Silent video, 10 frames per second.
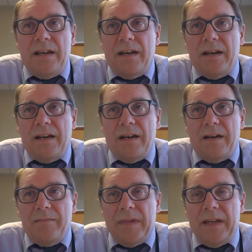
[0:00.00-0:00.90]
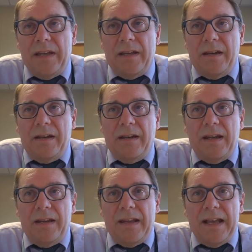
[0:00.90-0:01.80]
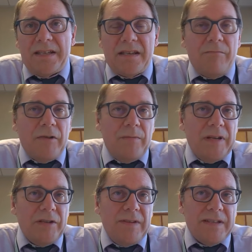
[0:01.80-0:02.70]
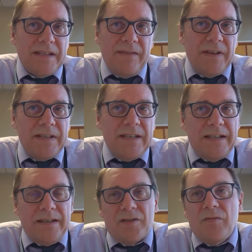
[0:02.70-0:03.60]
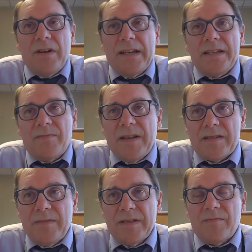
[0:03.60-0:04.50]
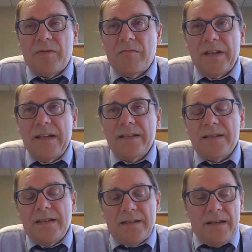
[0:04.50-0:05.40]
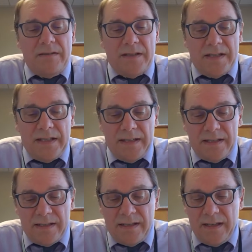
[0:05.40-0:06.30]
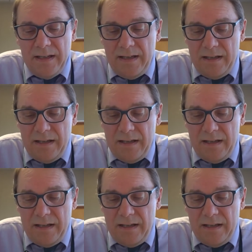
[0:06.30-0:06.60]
and that's somewhere between 17 and 20 specimens per week get sent down to CDC